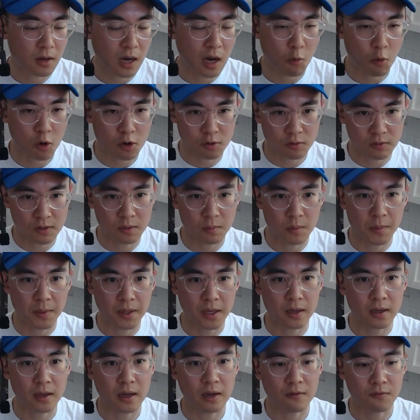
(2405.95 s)
I worked with him a
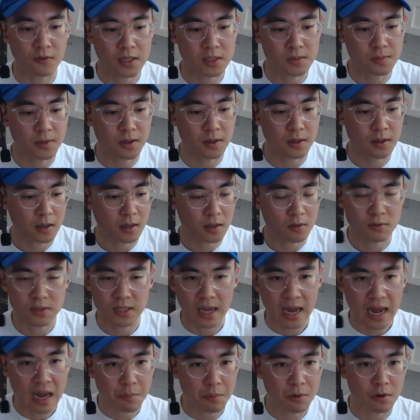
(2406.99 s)
bit at Facebook. He was
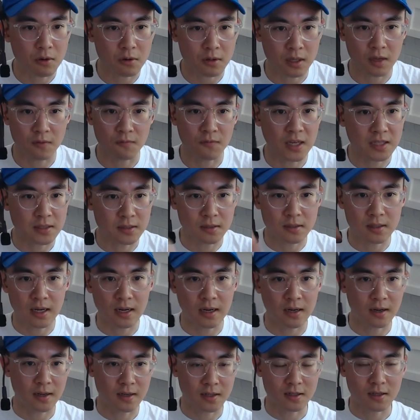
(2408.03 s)
at Apple. He invented kind
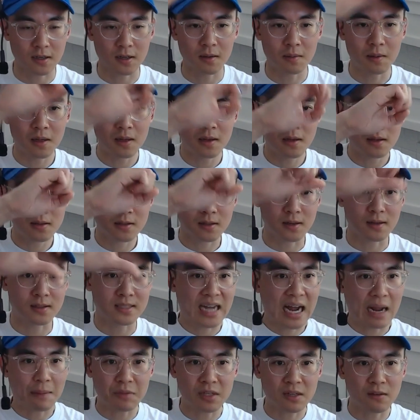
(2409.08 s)
of like the
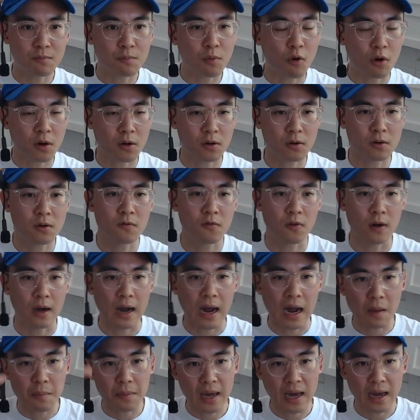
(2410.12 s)
adaptive pointer for the
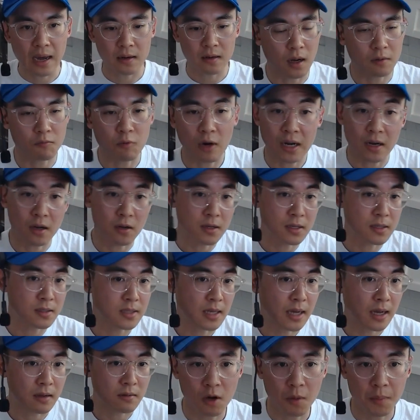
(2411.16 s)
iPad. And right now he's
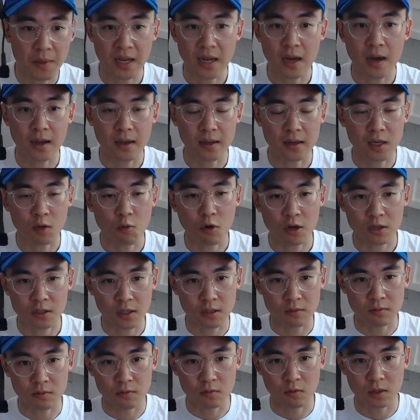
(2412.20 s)
at OpenAI and he worked
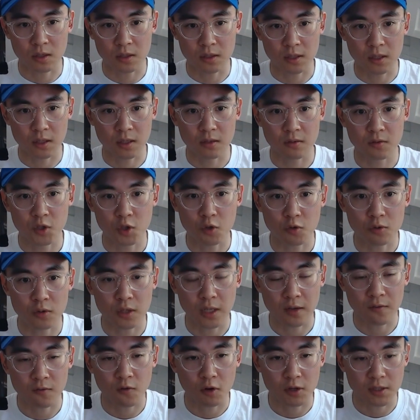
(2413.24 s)
on one of the new
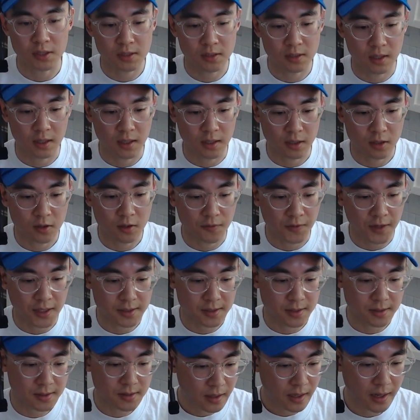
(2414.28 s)
like voice interfaces.